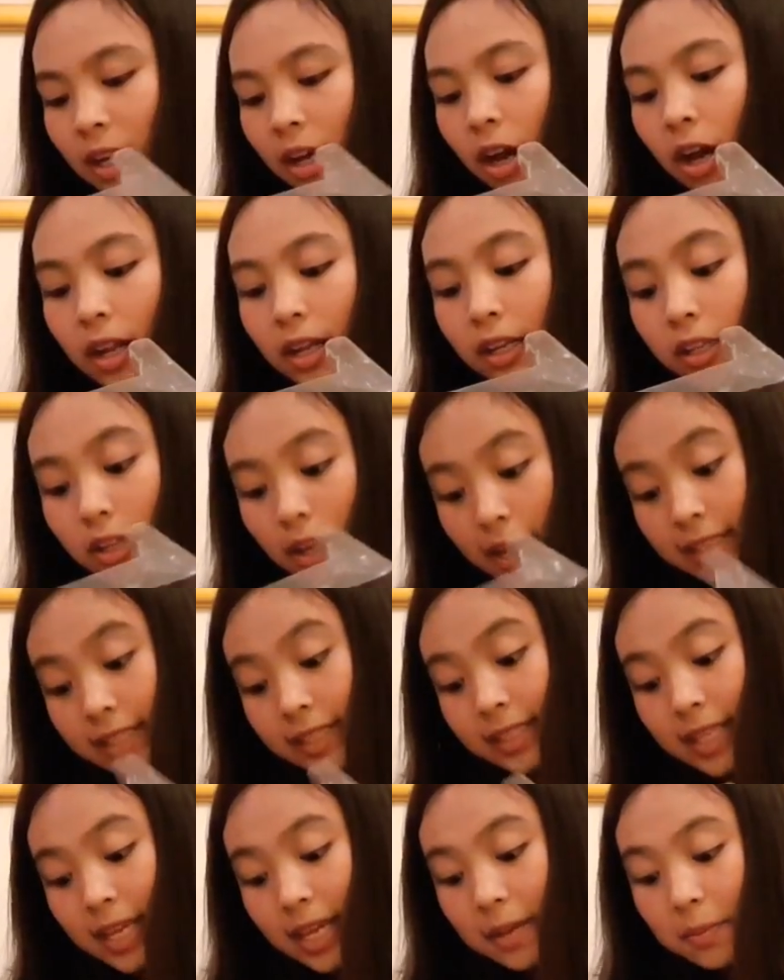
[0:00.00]
a
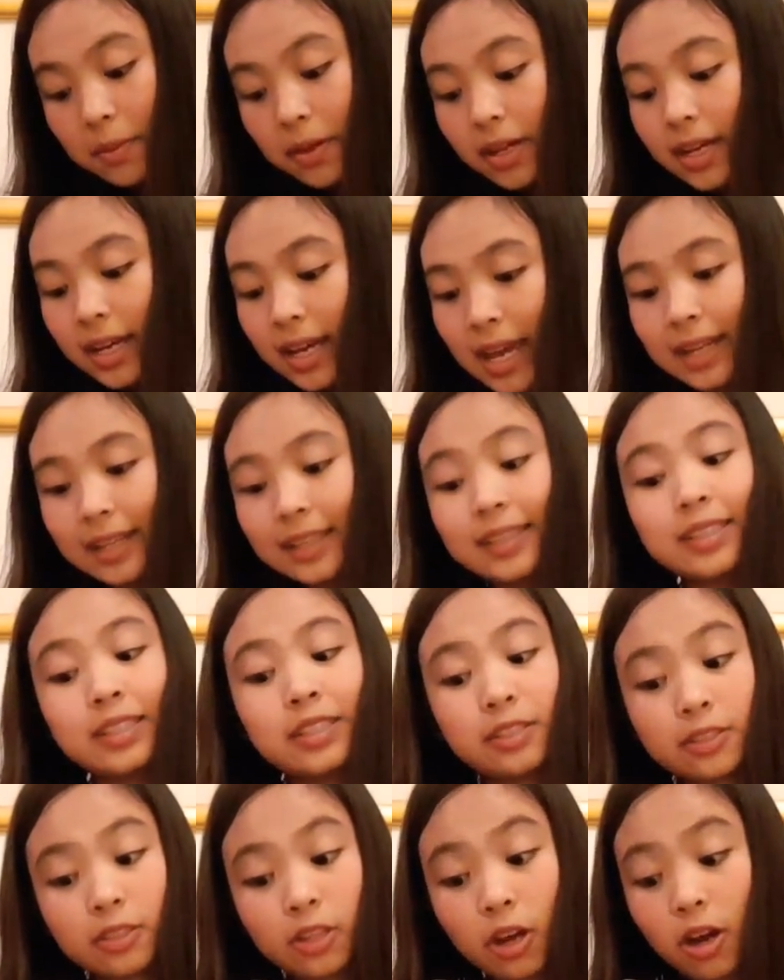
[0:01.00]
lightsaber and a
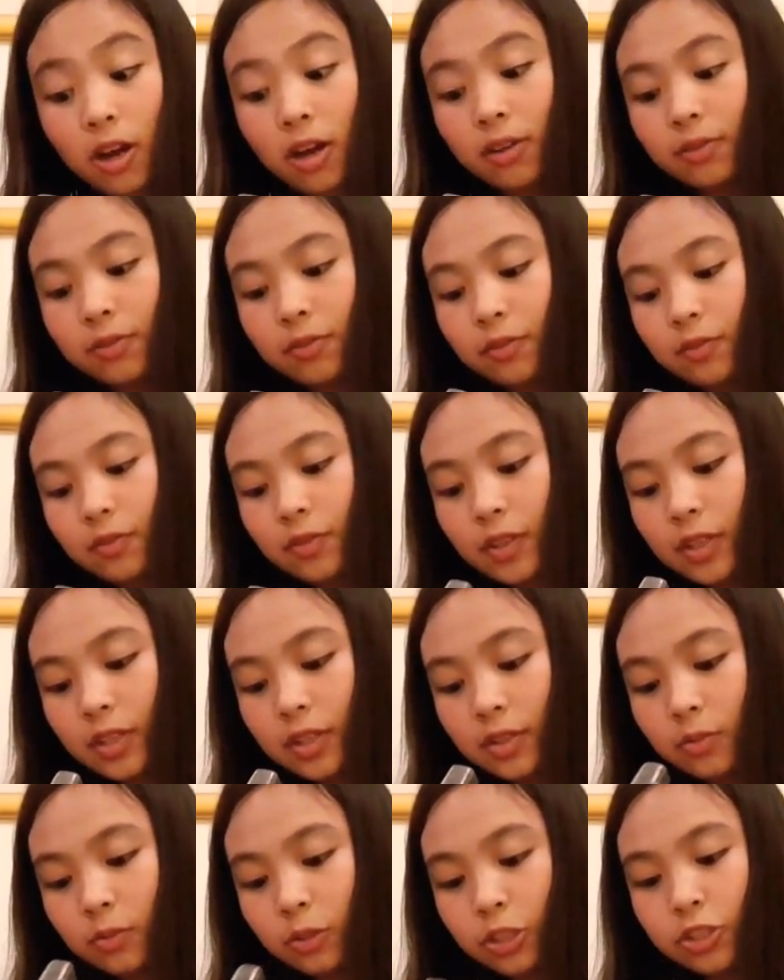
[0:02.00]
staff,
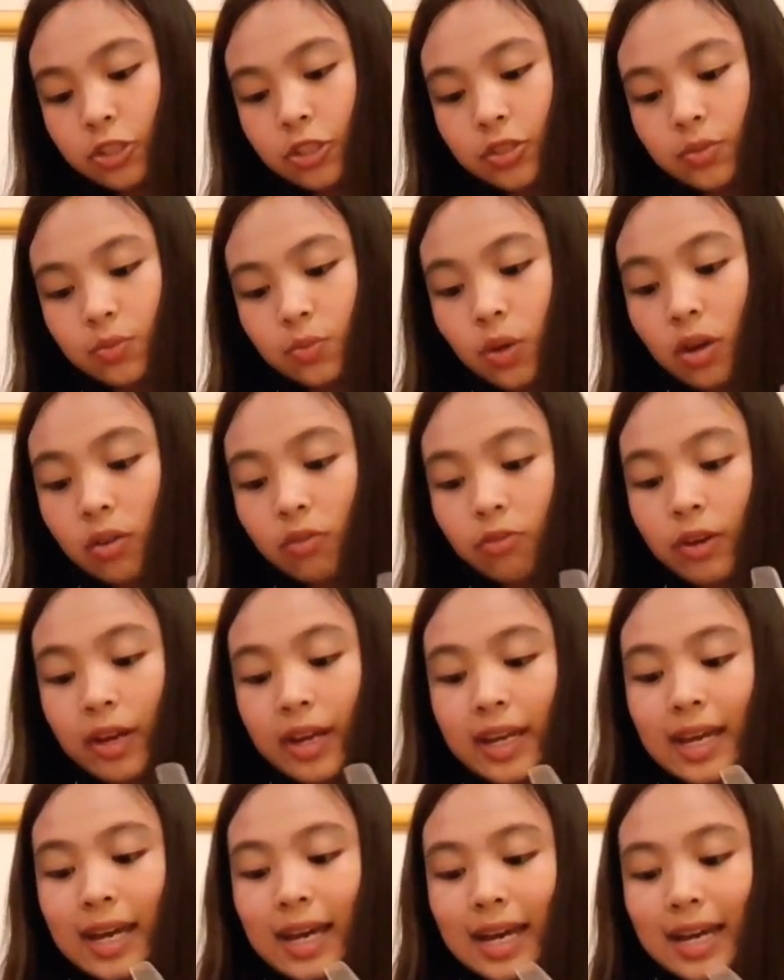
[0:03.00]
which is what
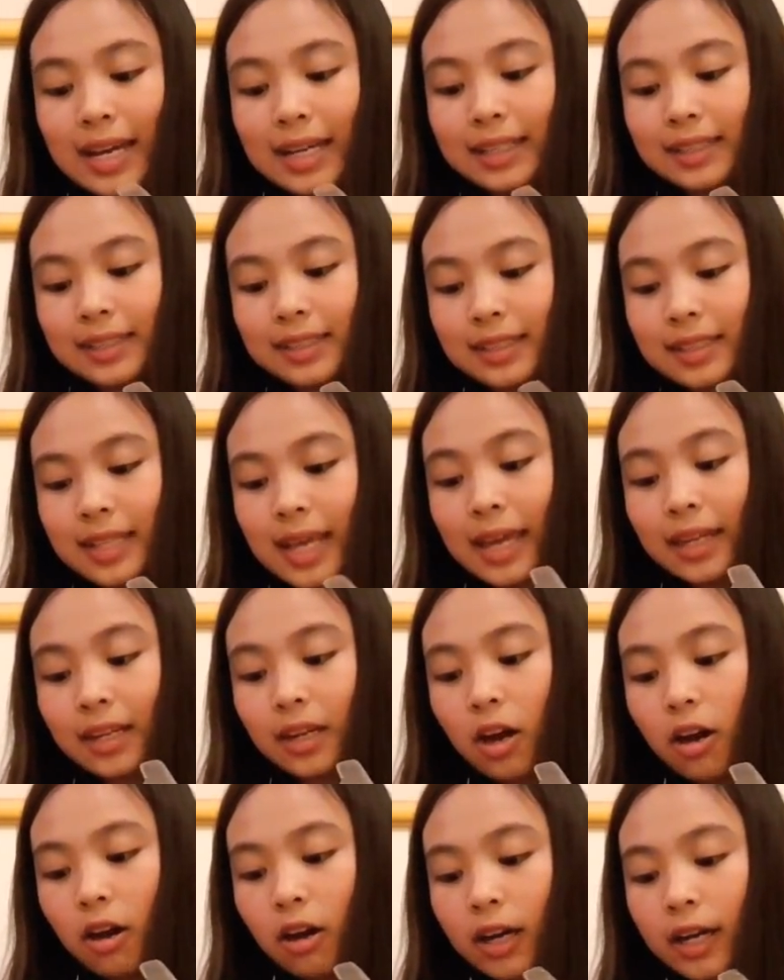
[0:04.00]
Rey has. And
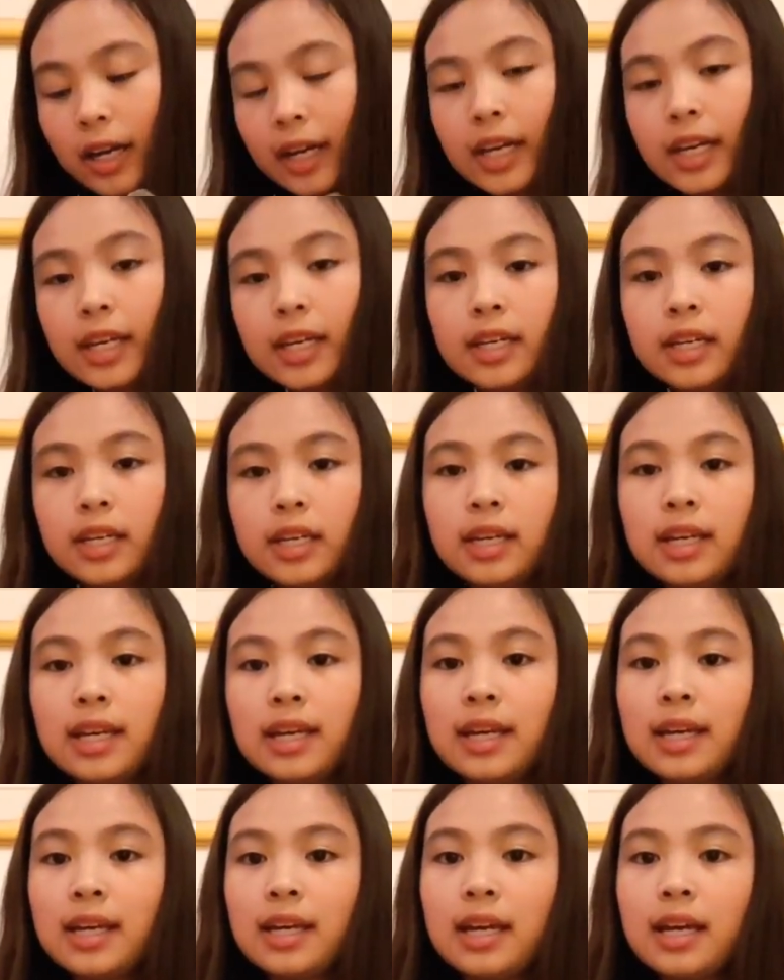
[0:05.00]
I
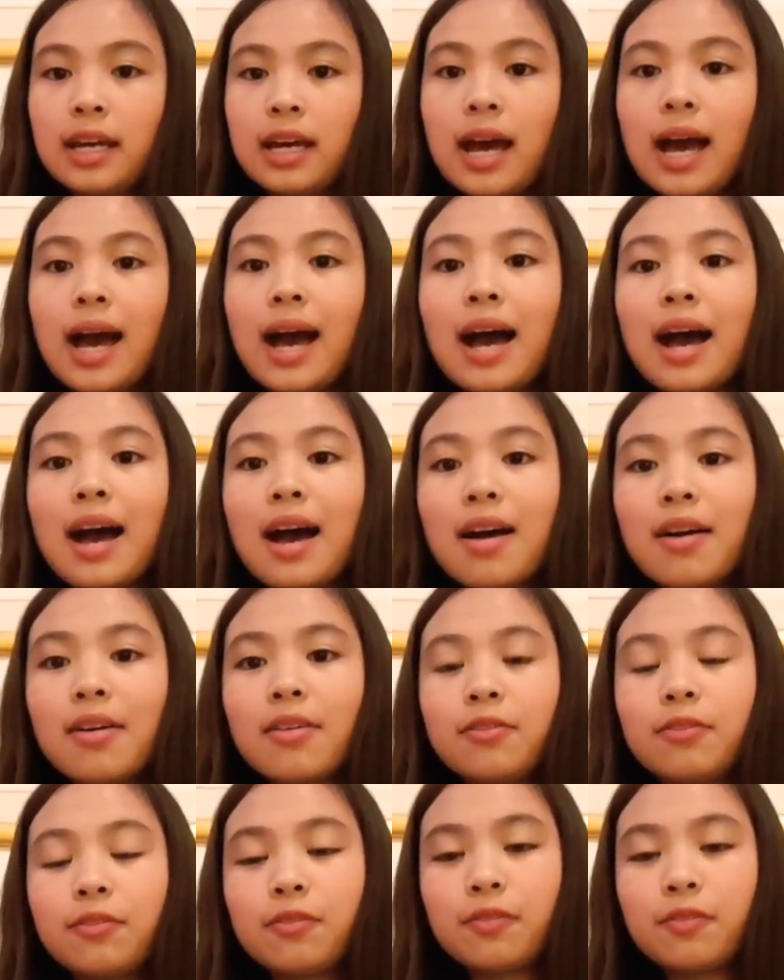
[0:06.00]
have